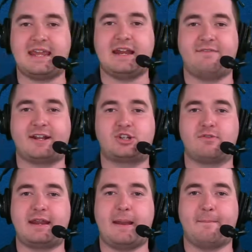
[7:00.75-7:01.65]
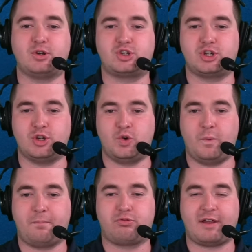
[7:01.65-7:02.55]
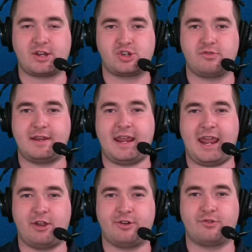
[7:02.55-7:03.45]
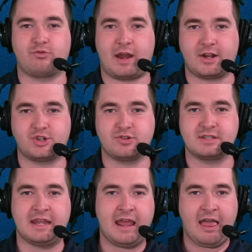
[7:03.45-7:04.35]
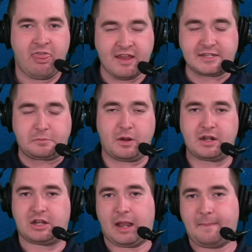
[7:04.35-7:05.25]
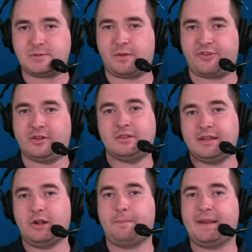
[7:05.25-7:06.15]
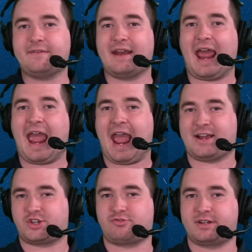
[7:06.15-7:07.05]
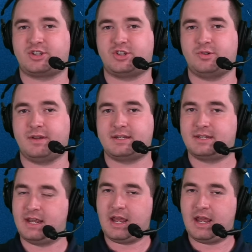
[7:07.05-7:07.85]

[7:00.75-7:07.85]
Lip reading: Key to victory number two, pressuring Aaron Rodgers. This one comes with a little bit of an asterisk to it.